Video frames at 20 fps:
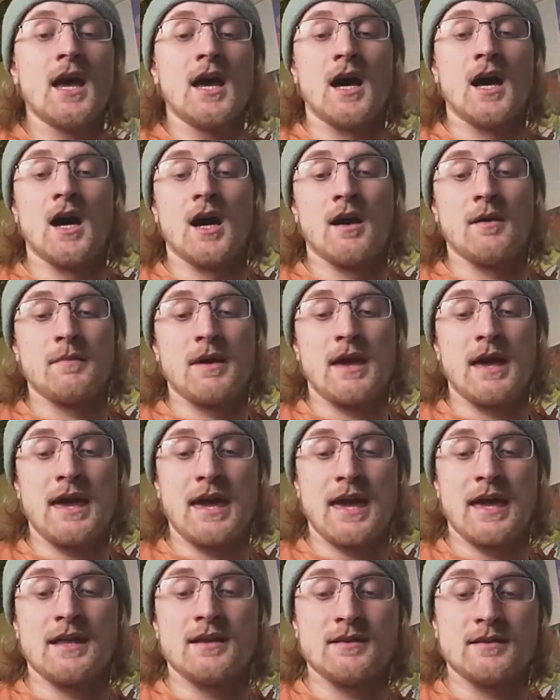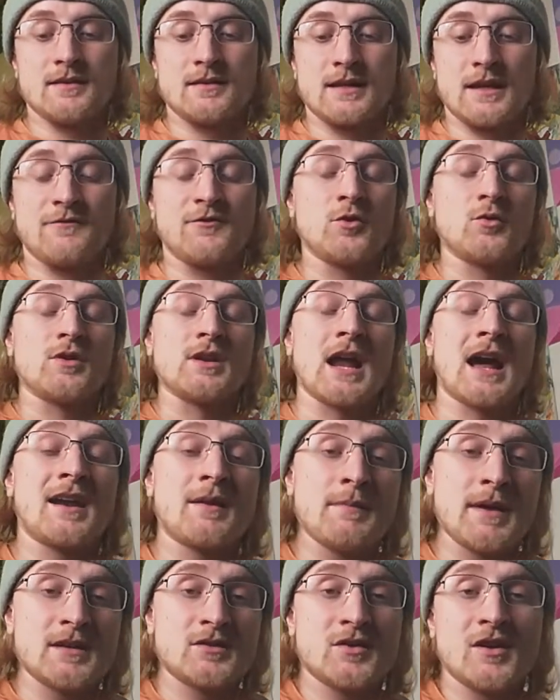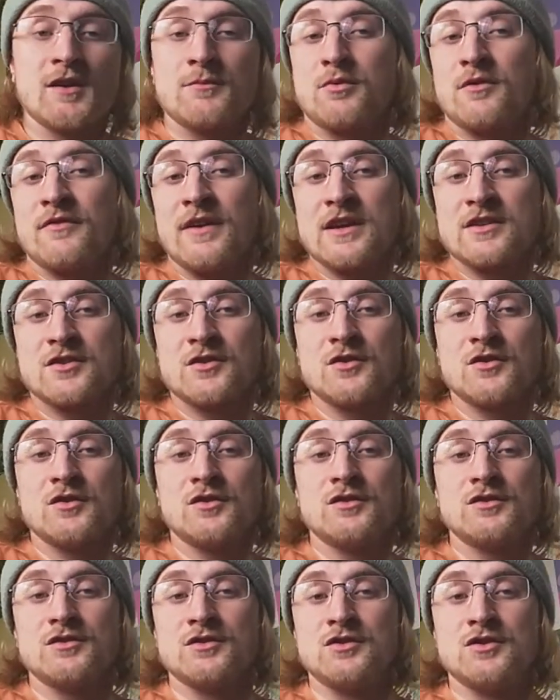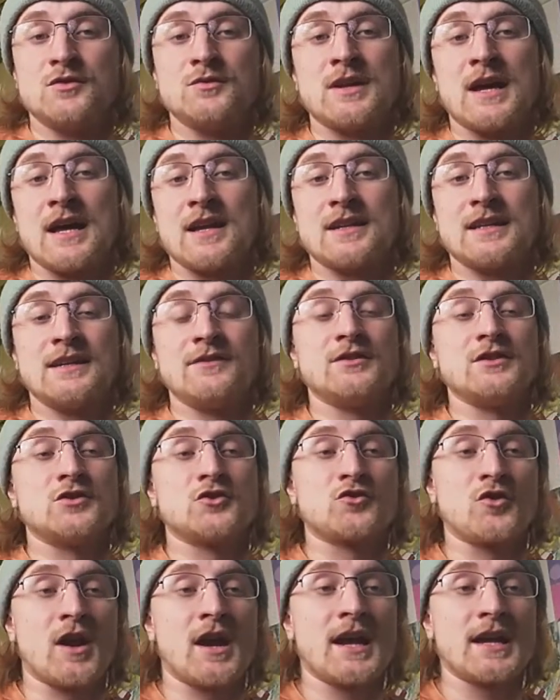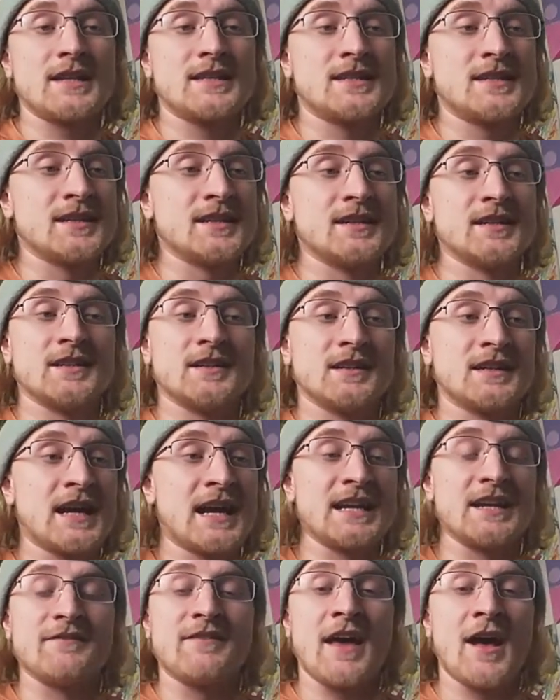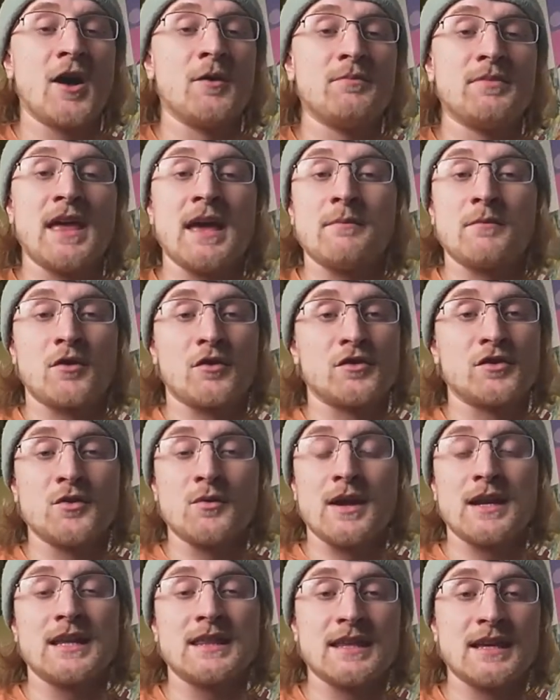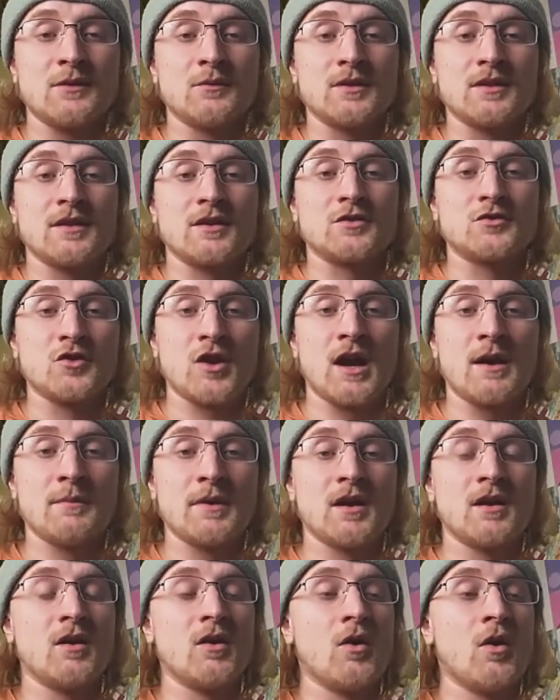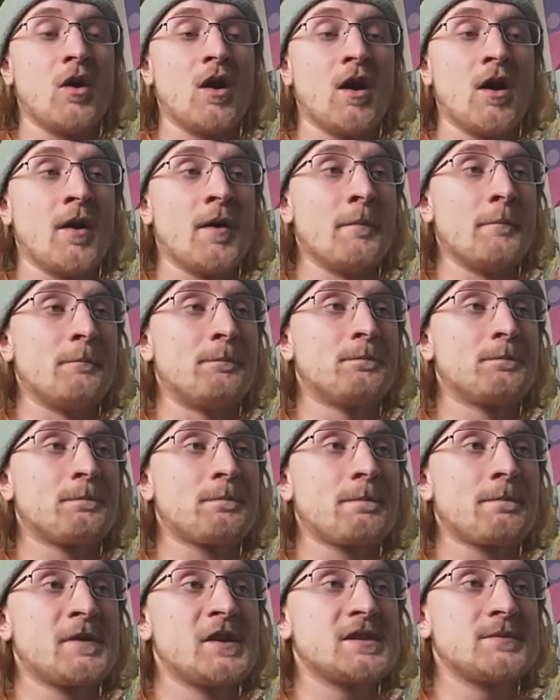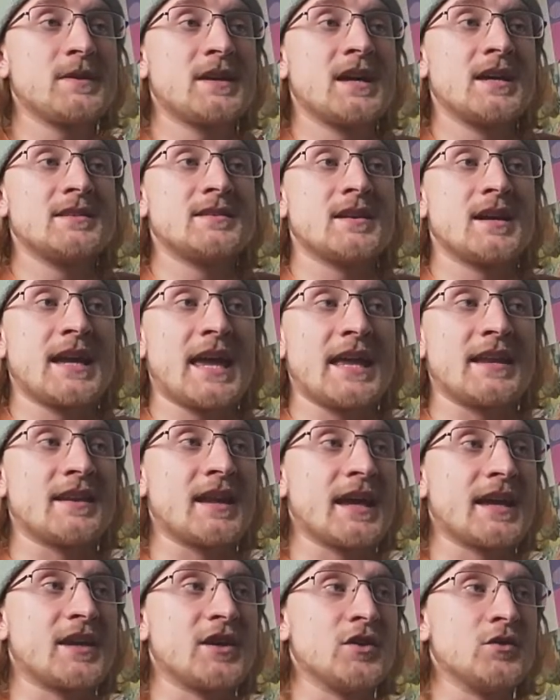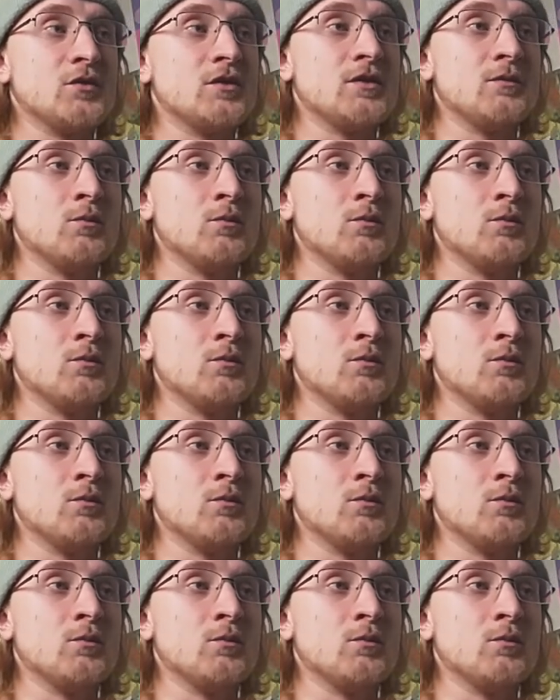And if you're not a mental health professional, do not even try to kind of help them or do anything with their trauma. Just because, again, like, you